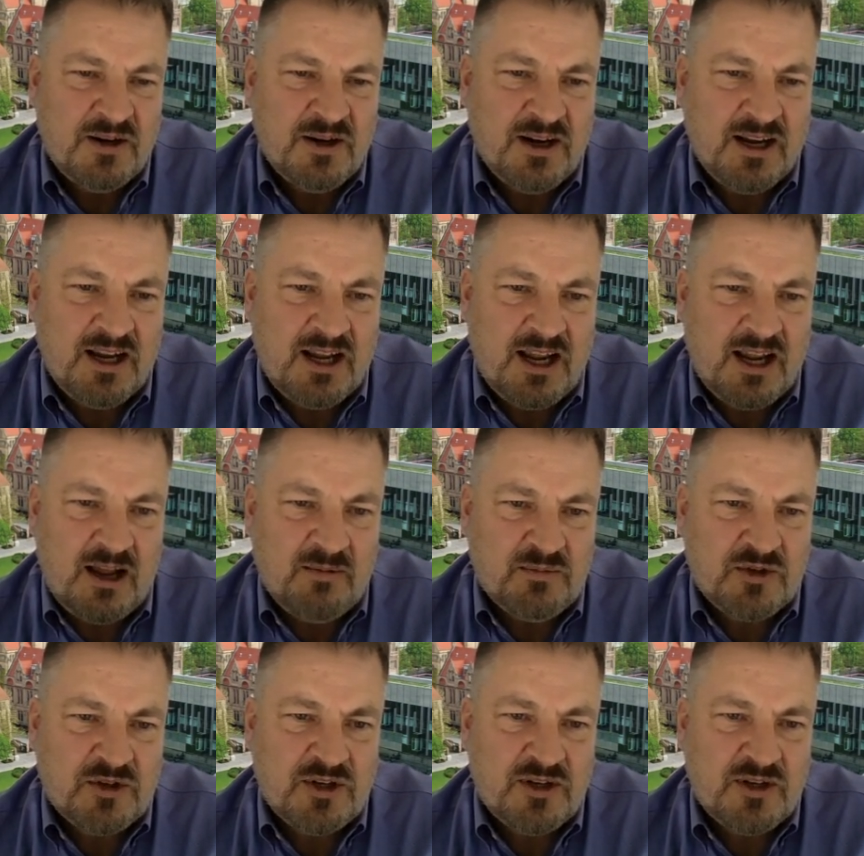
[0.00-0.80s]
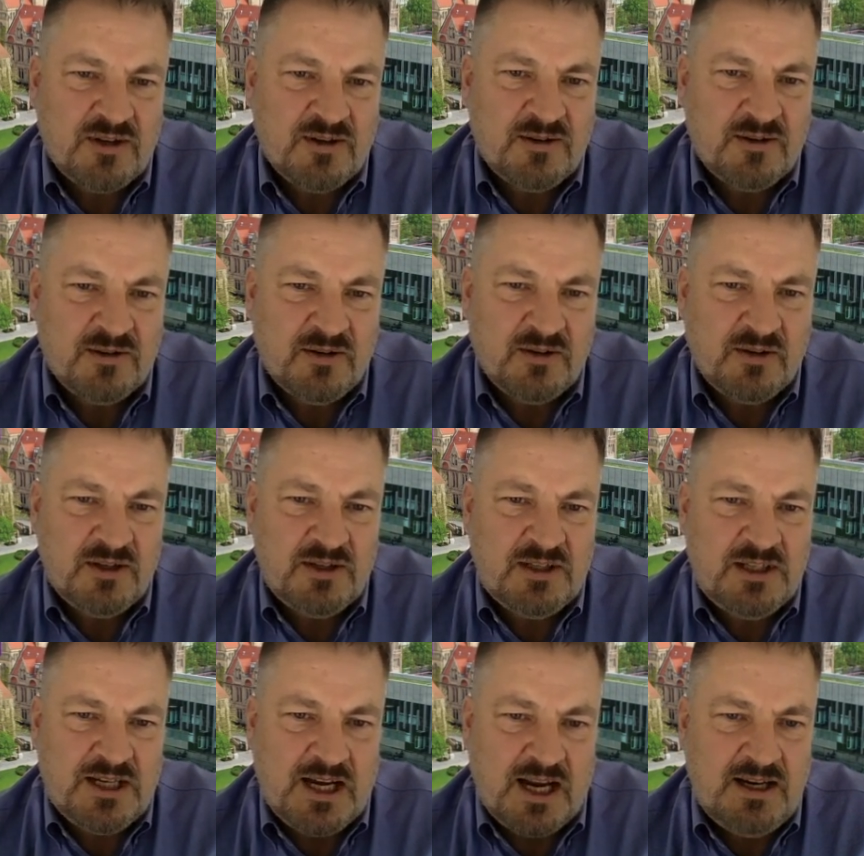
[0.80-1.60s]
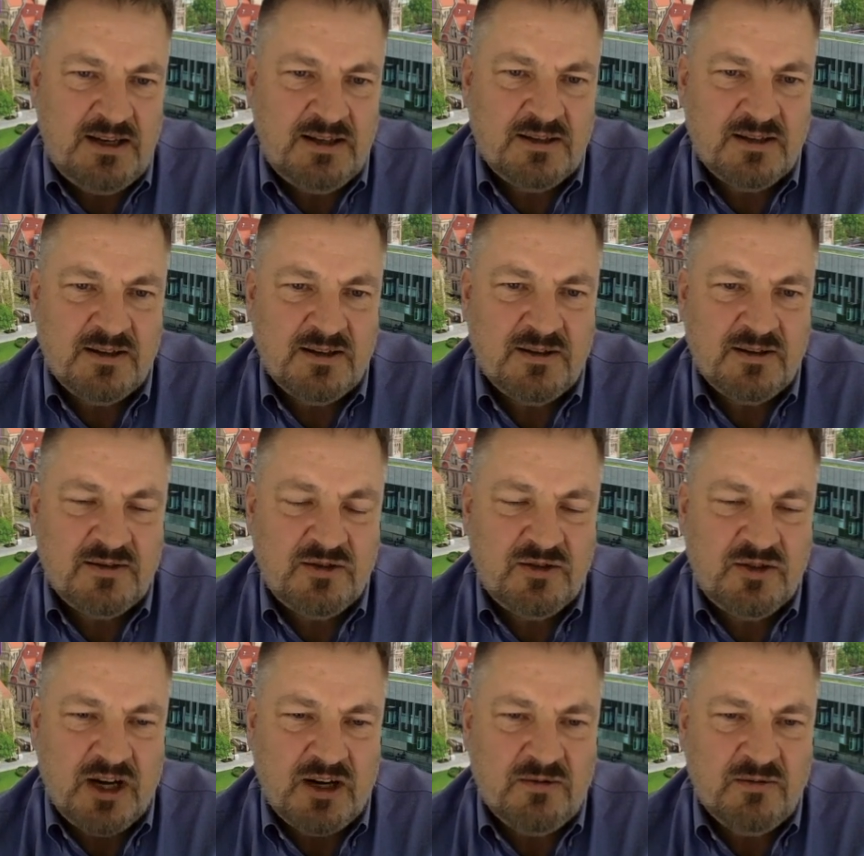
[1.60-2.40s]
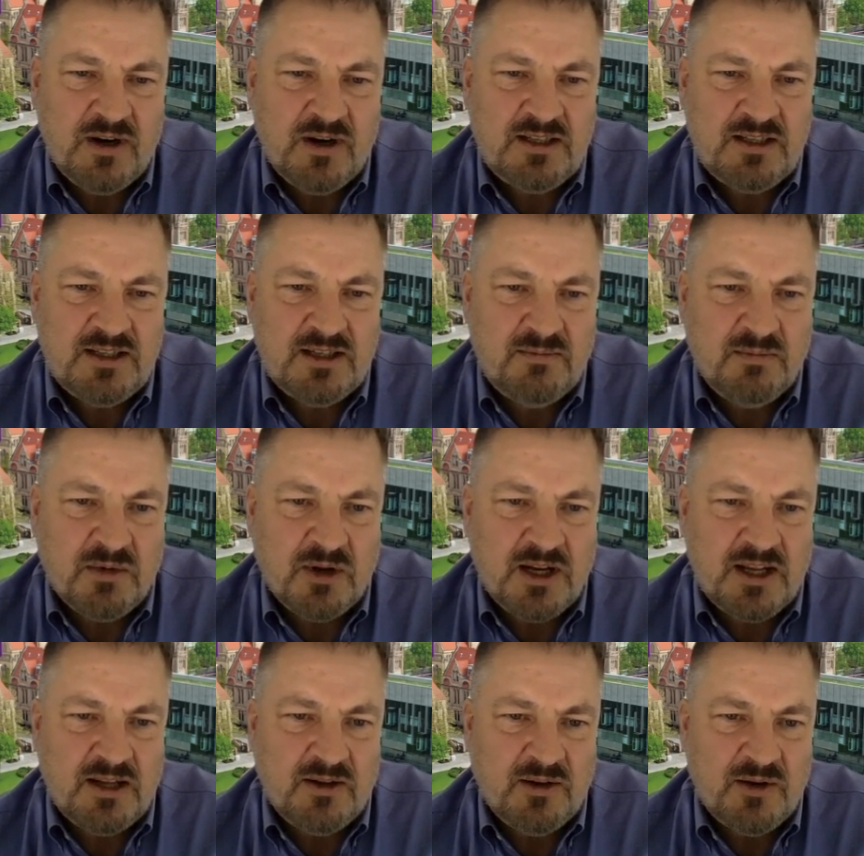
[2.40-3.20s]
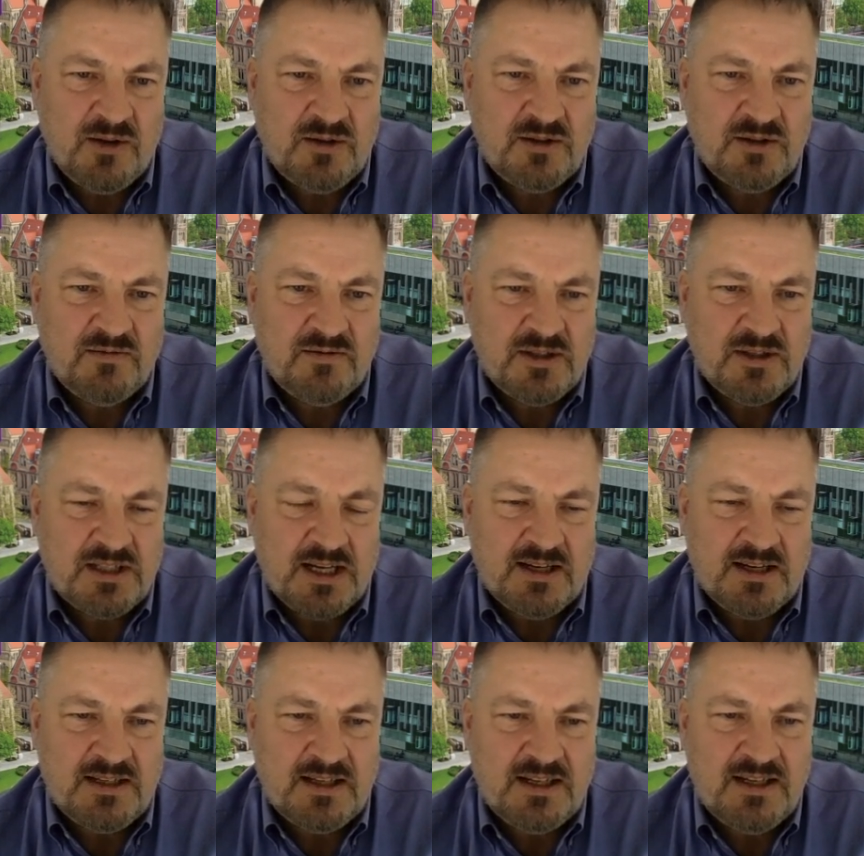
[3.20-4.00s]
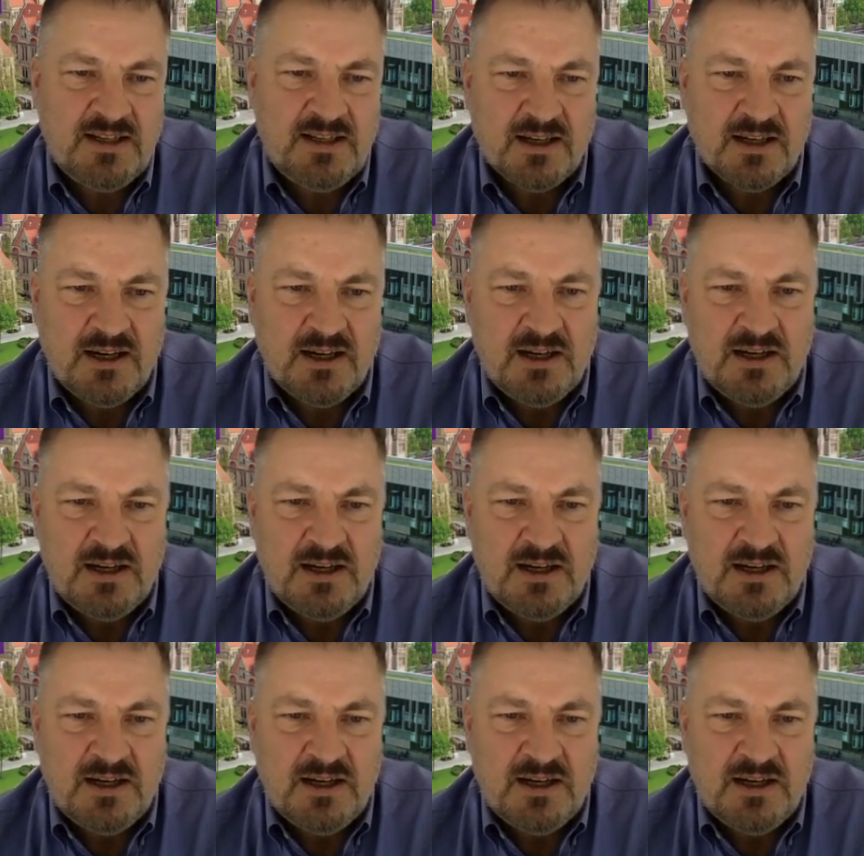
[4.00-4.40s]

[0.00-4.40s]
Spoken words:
capture the data generated by those facilities